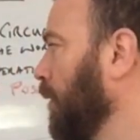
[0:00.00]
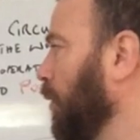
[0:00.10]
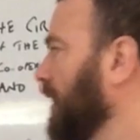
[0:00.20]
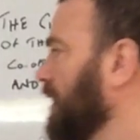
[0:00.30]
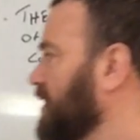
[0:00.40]

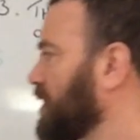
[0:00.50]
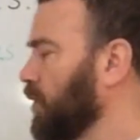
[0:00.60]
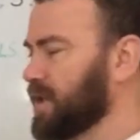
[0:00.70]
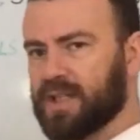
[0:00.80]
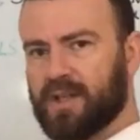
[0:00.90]
What are the
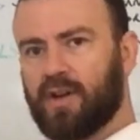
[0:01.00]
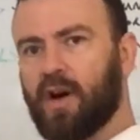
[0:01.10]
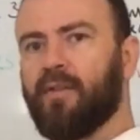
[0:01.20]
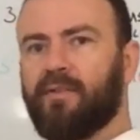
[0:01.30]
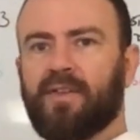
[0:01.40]
sources of
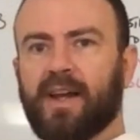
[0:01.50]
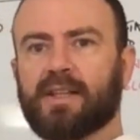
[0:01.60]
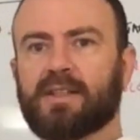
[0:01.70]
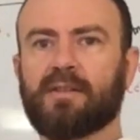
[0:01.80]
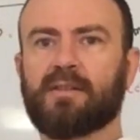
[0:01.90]

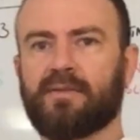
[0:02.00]
conflict?